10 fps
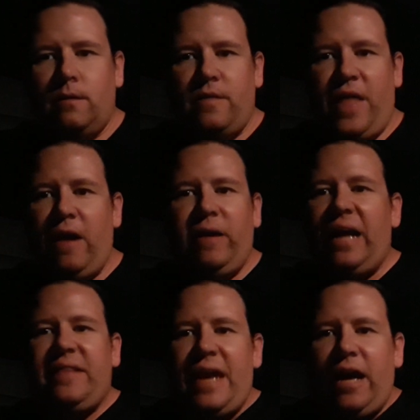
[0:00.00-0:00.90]
They are
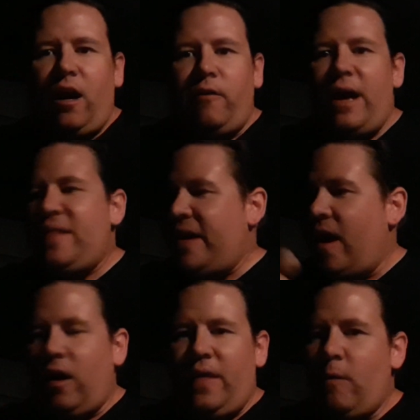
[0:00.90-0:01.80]
not the
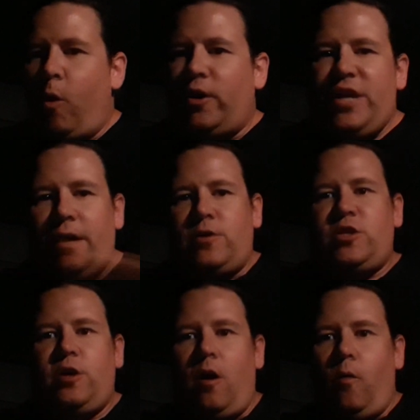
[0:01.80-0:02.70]
NRA they were years
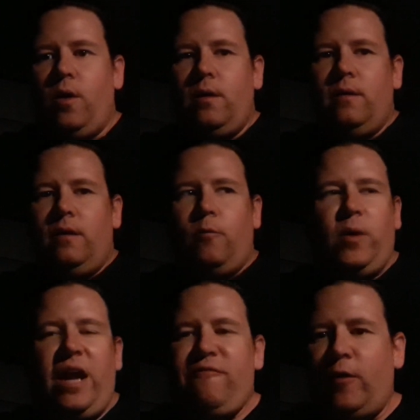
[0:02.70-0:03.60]
ago.
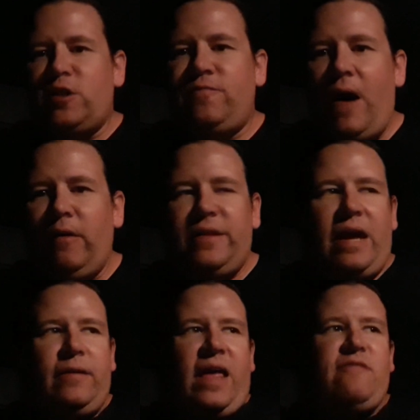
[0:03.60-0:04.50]
When they first founded,
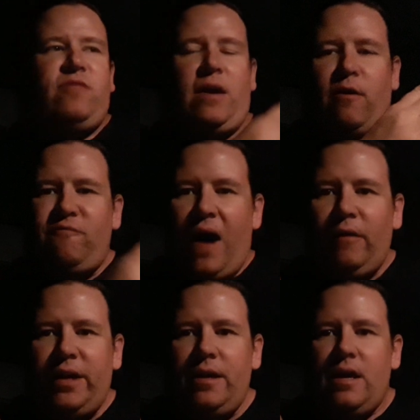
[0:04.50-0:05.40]
they were
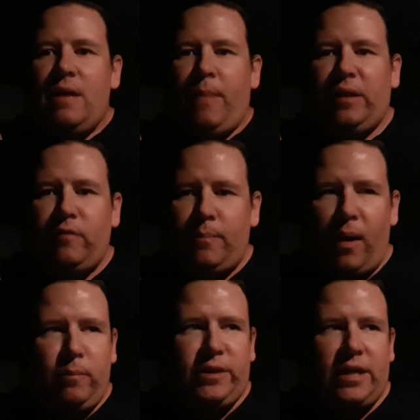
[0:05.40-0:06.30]
founded by the
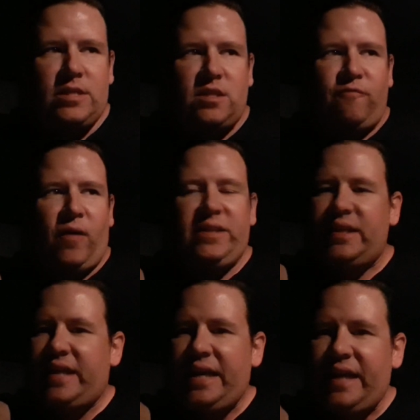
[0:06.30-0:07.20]
Republicans to fight the
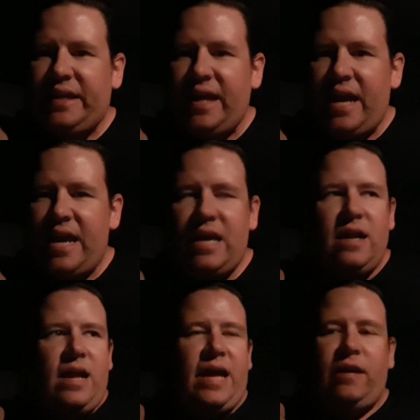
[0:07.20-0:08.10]

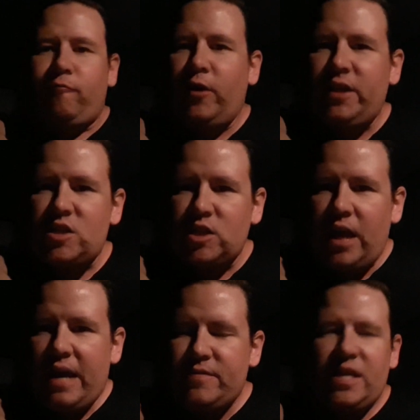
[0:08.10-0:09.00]
KKK and to free the
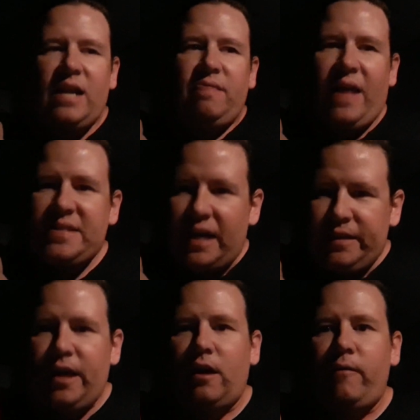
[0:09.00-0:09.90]
slaves. That's how
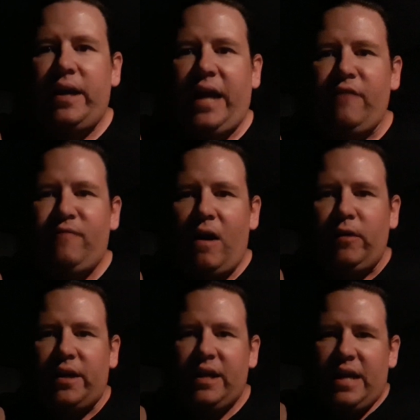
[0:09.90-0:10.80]
the NRA got
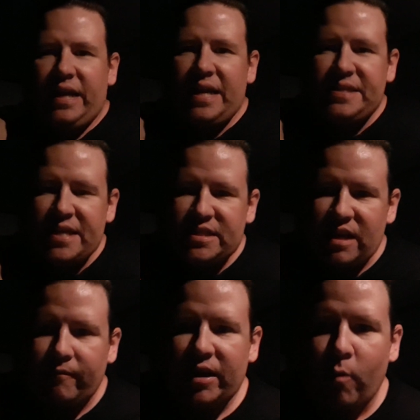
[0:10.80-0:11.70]
founded in
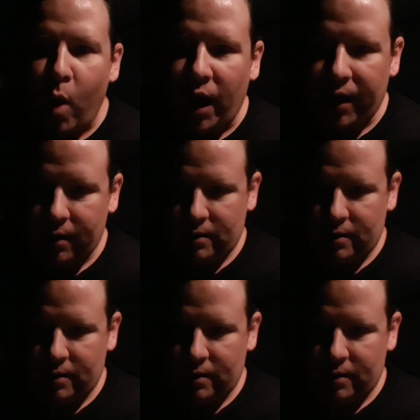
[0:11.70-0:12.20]
1871.